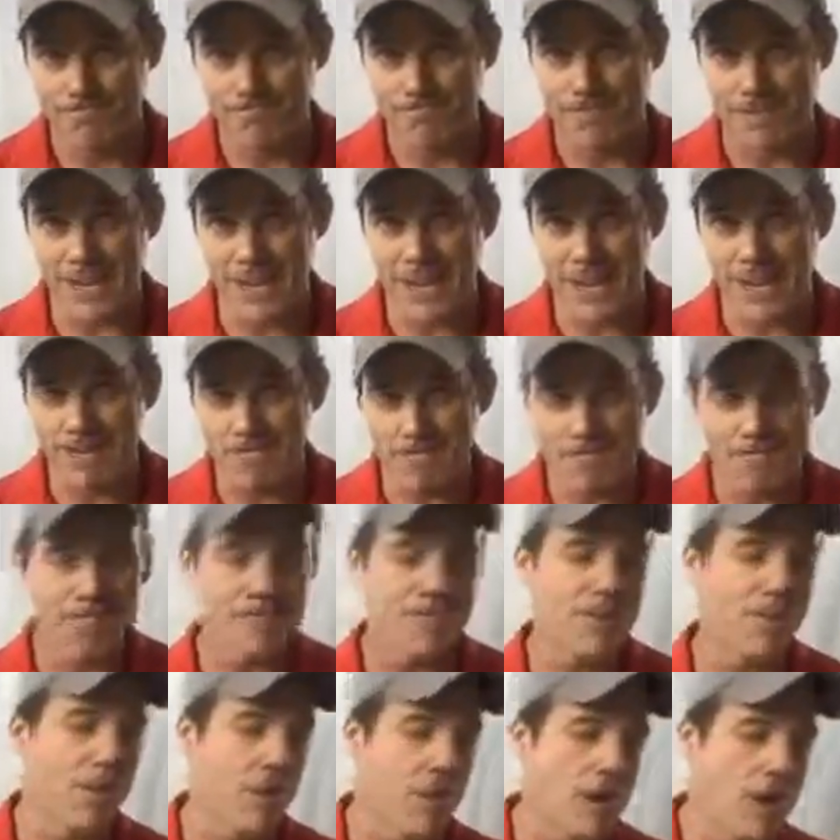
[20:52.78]
okay?
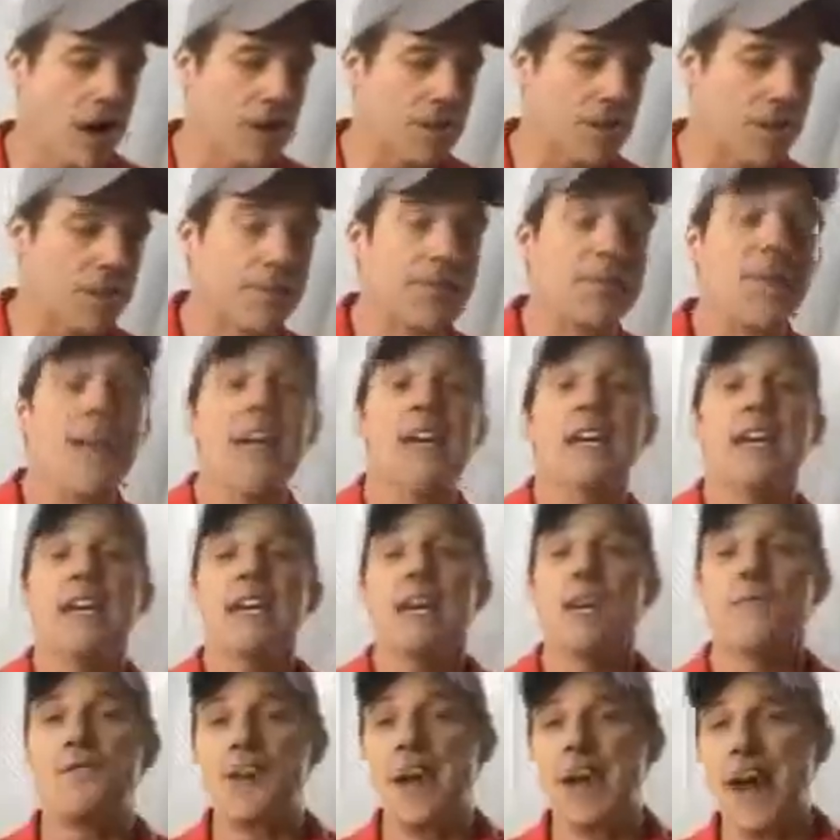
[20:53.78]
Awesome.
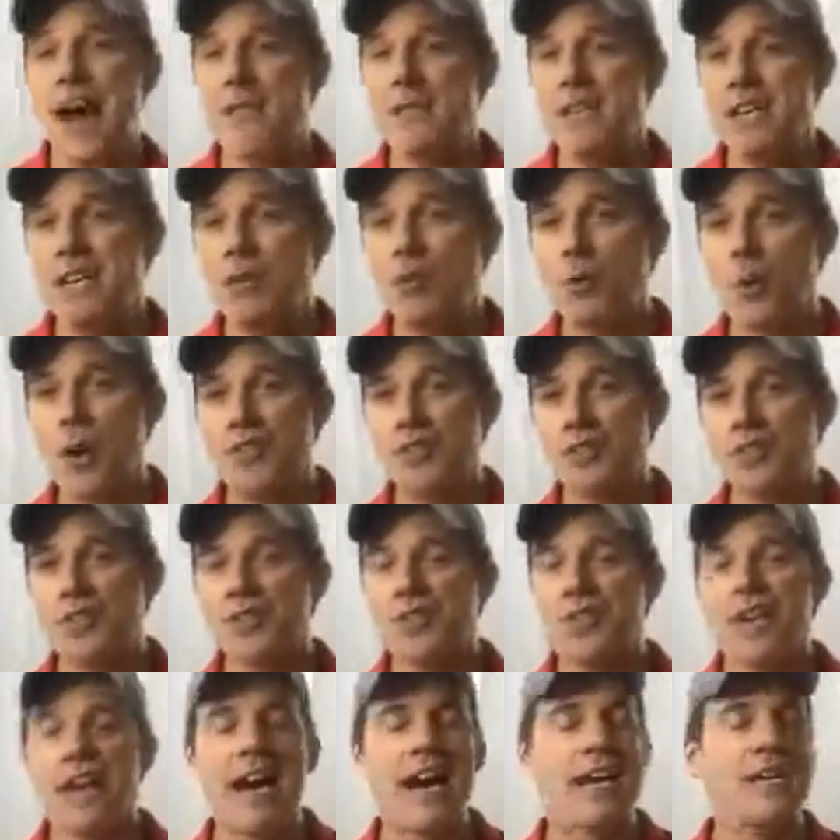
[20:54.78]
If you have any
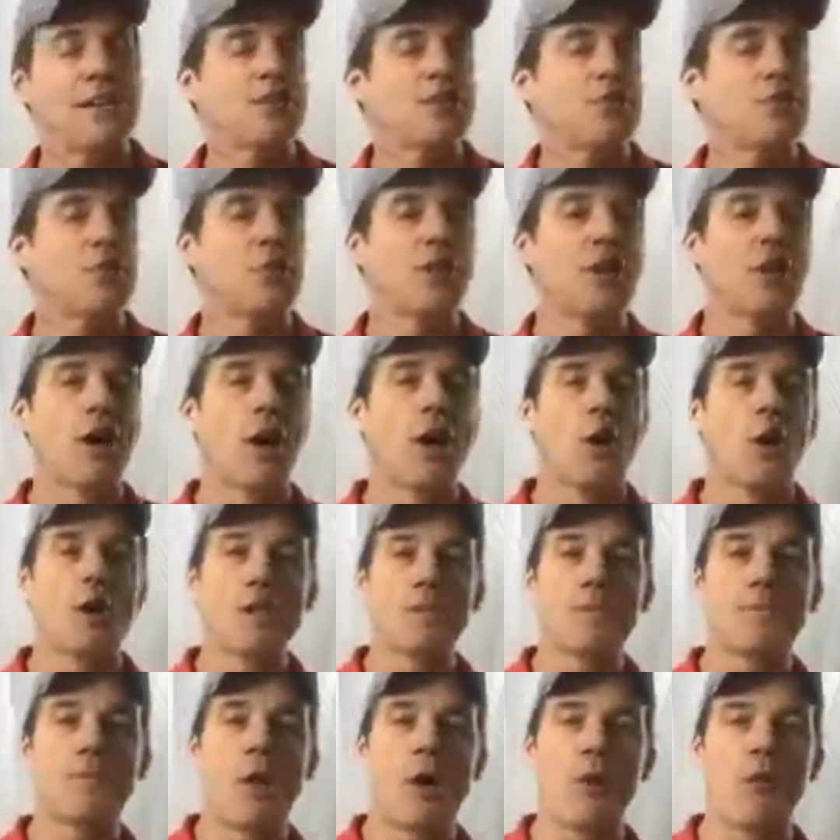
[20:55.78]
questions, guys, you can
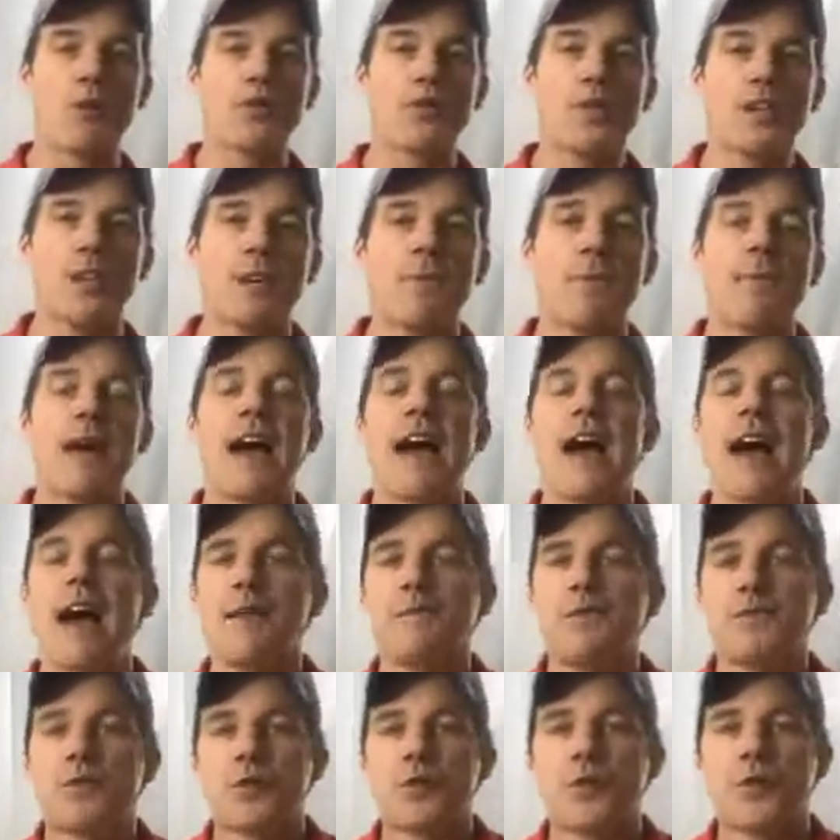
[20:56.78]
always post them
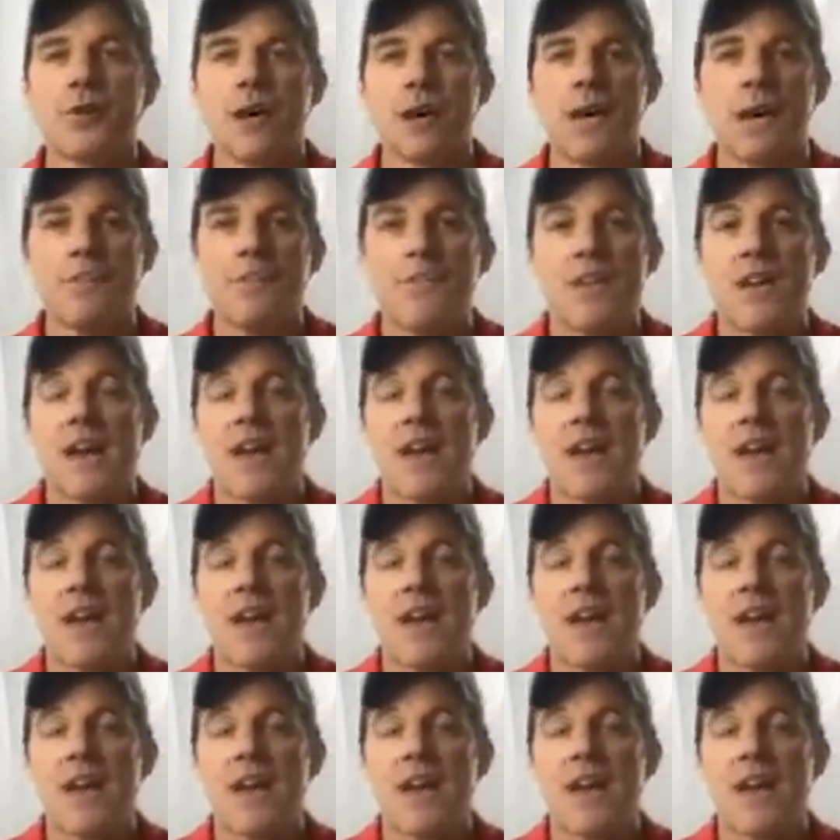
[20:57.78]
after